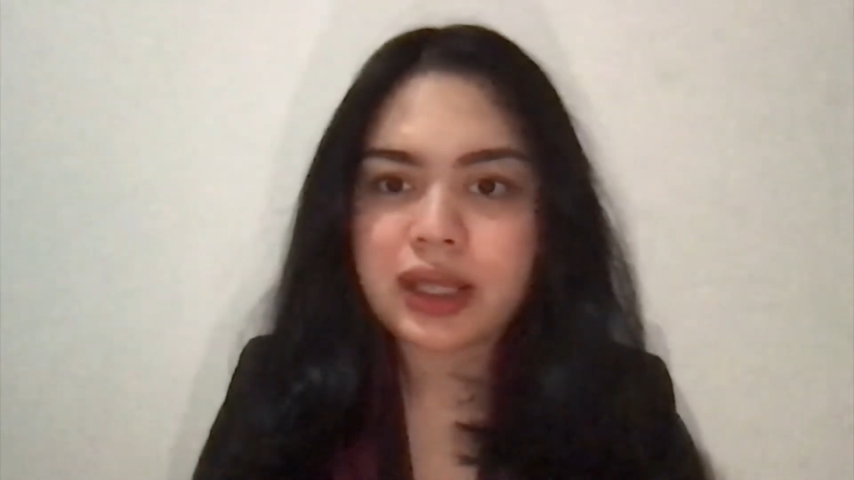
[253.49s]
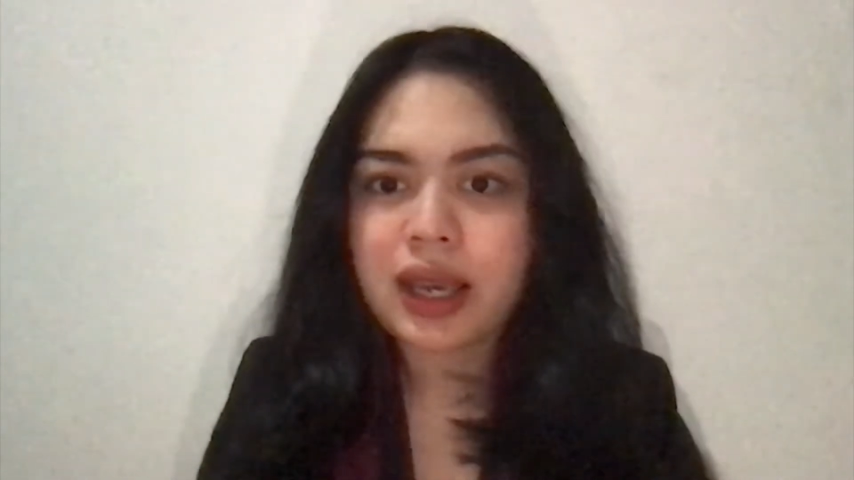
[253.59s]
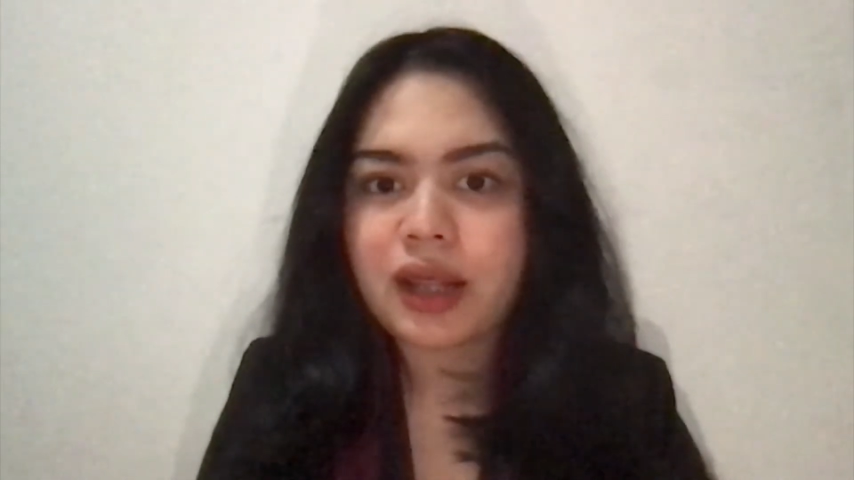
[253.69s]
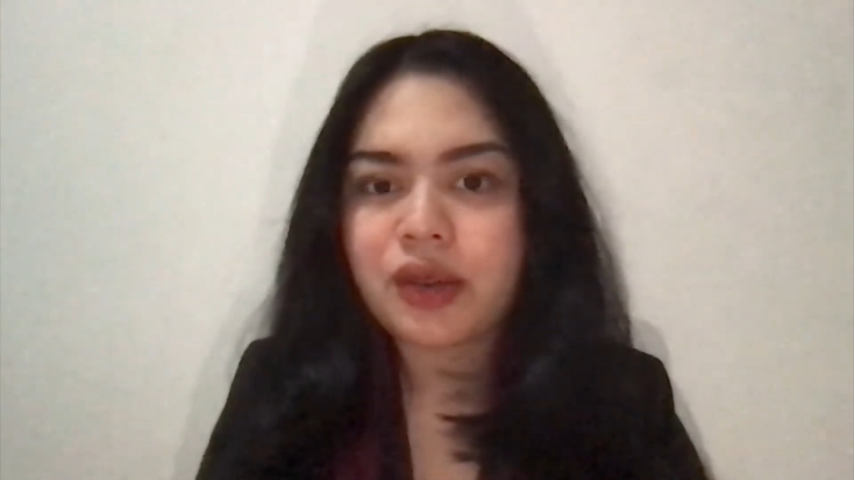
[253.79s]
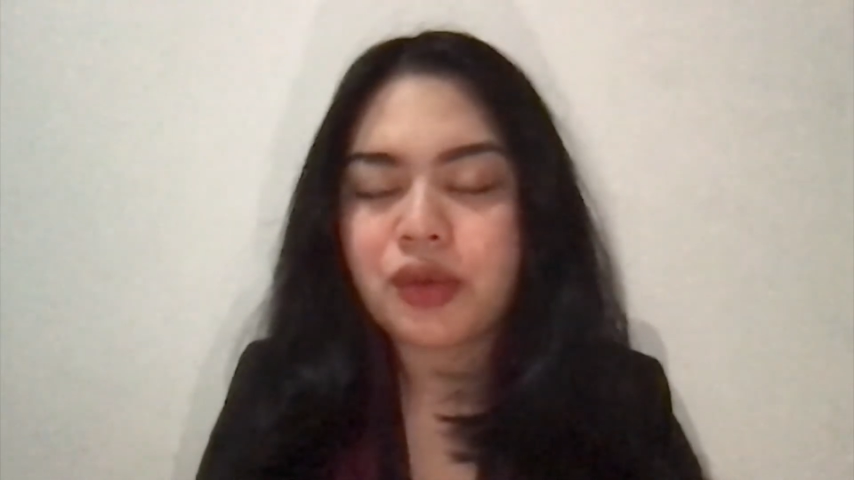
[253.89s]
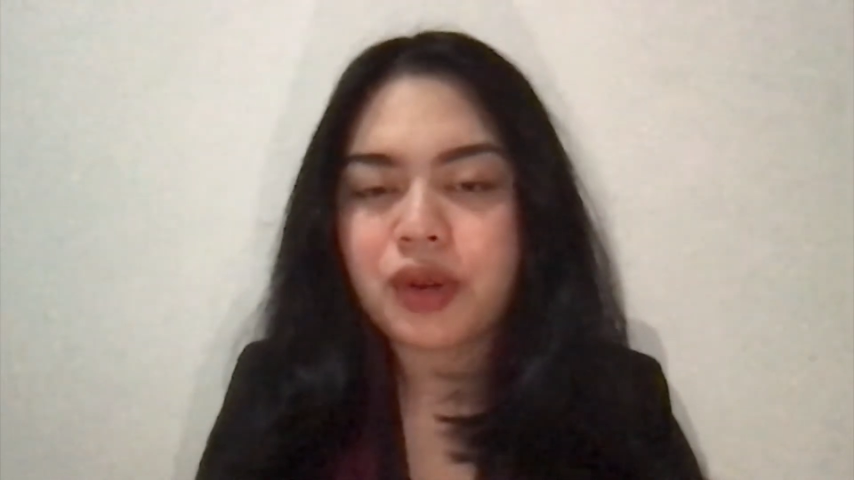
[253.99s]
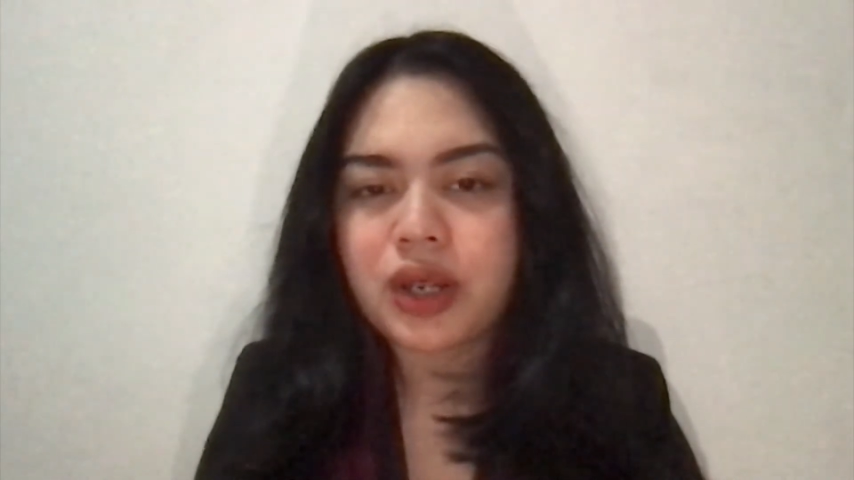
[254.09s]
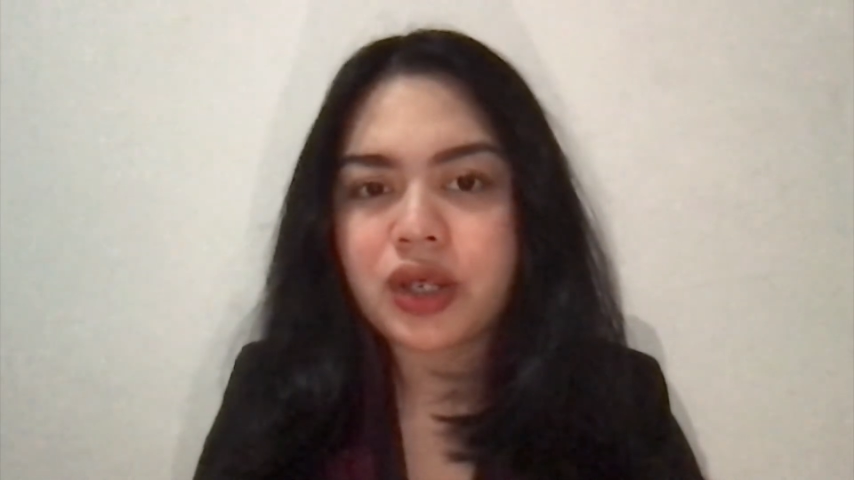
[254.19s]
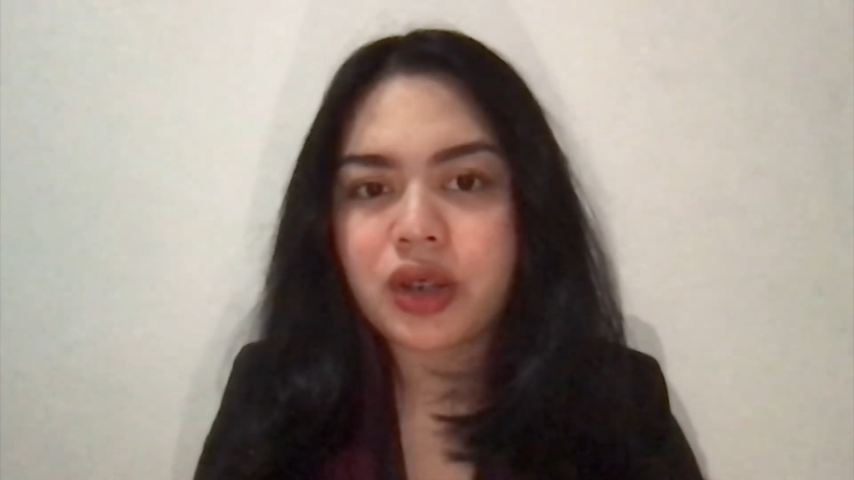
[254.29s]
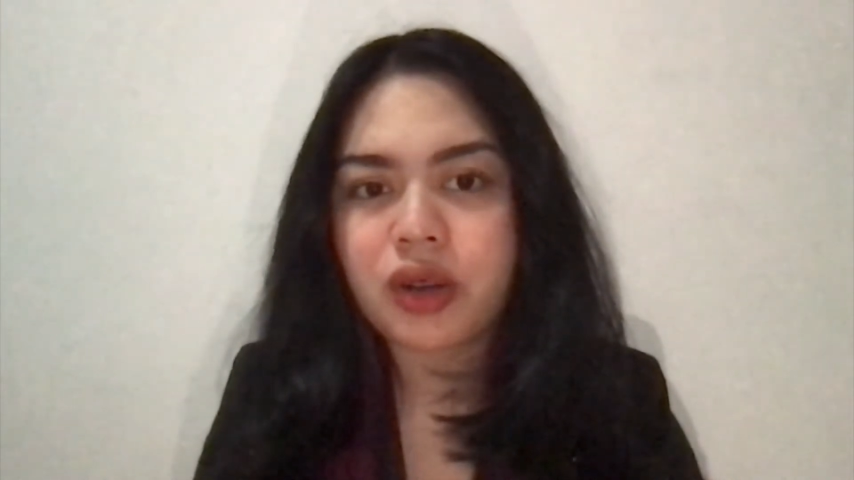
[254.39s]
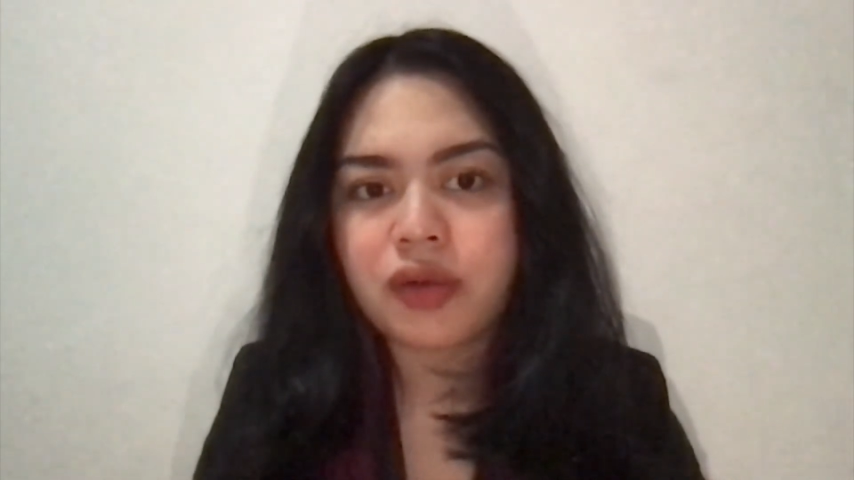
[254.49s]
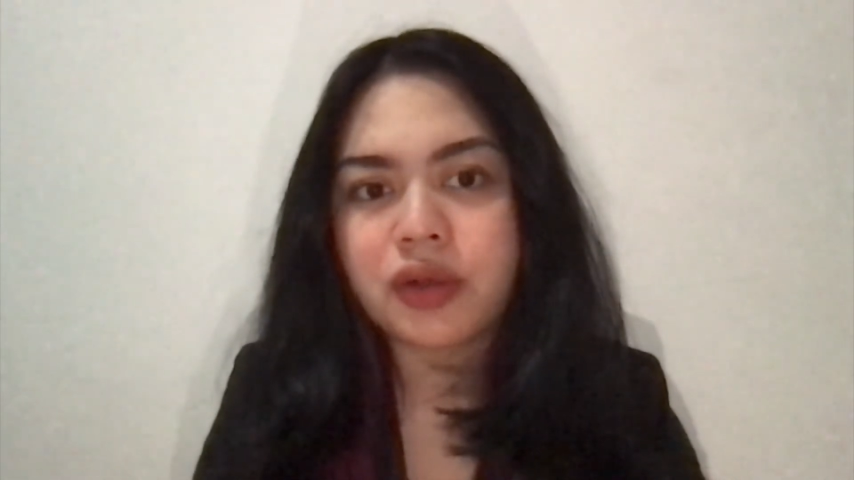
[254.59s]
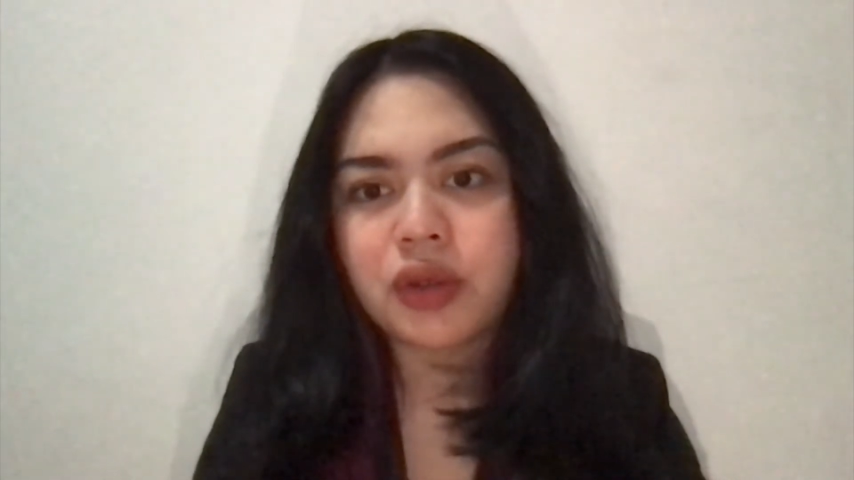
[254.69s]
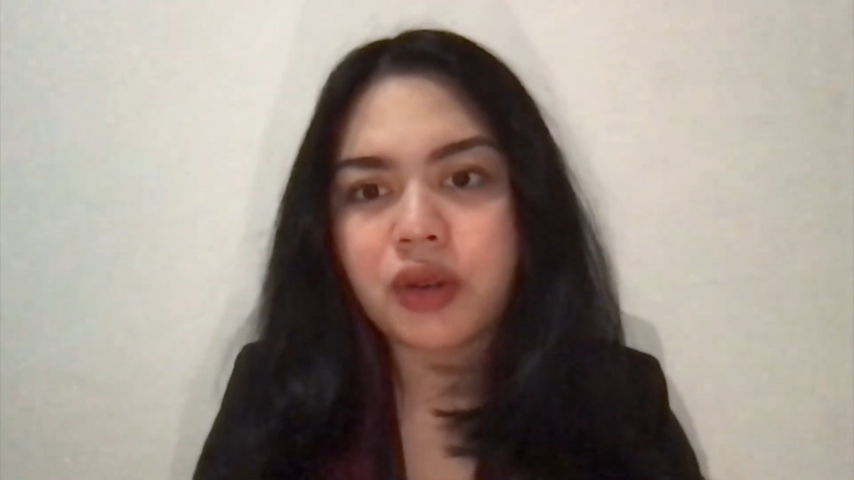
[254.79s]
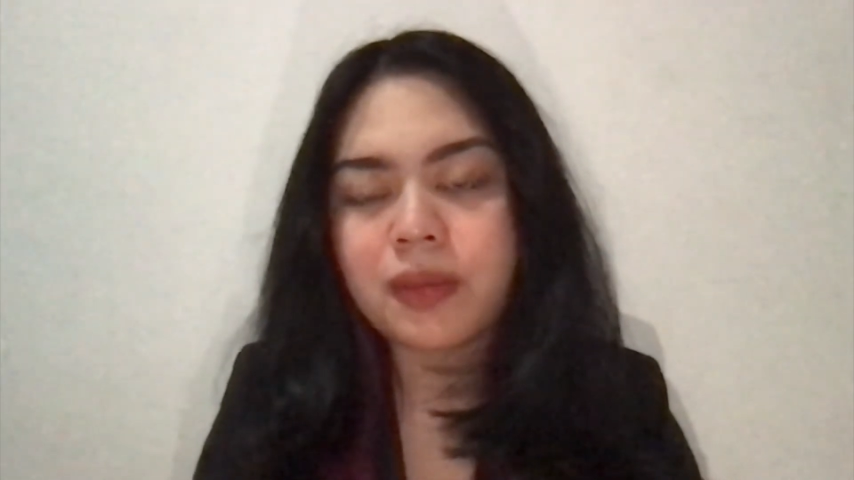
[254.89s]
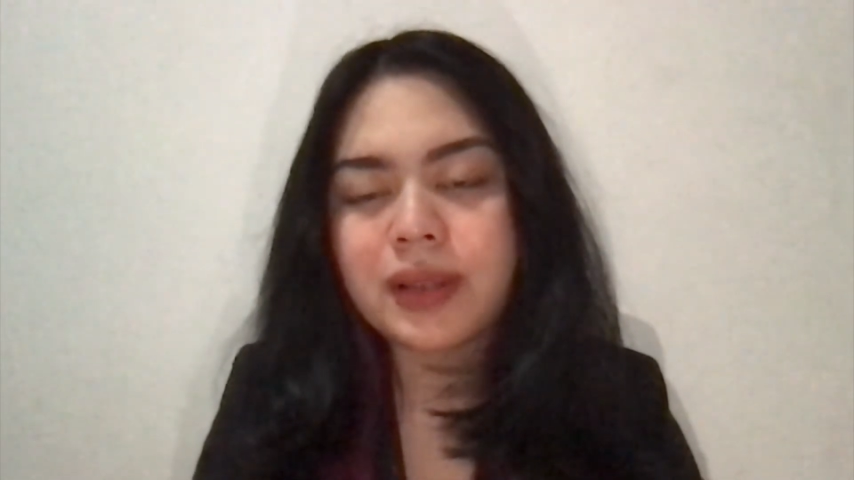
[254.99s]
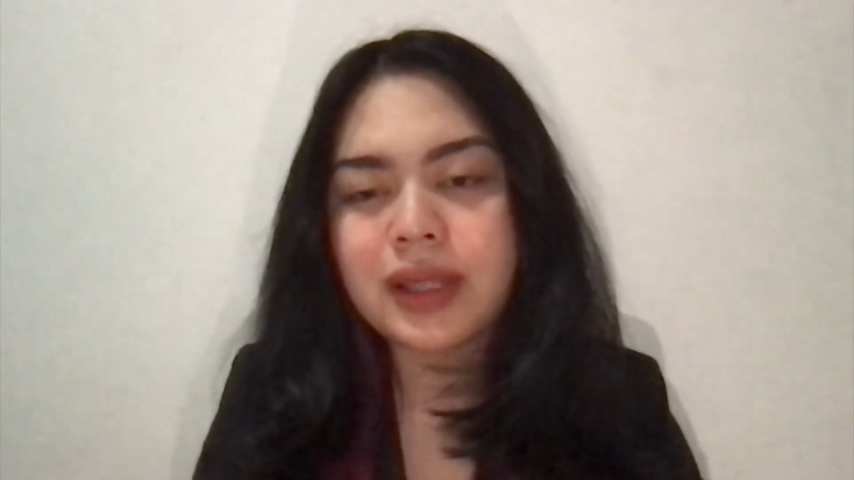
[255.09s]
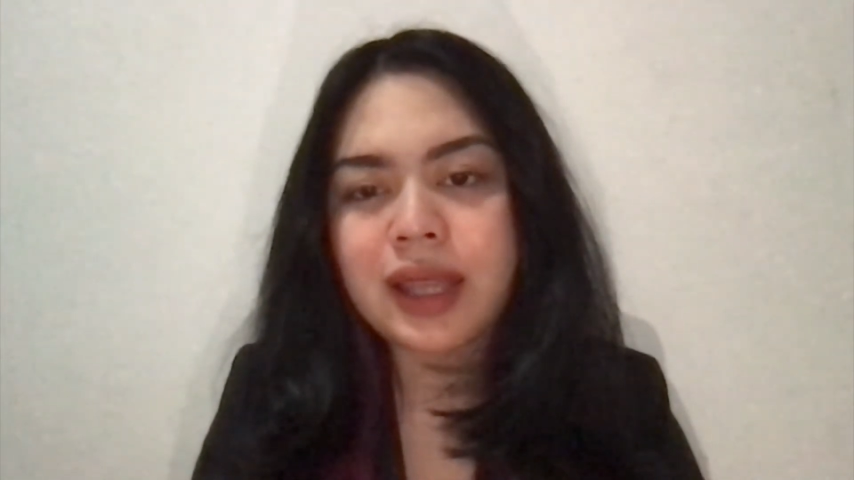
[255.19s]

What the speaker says: and duration of storms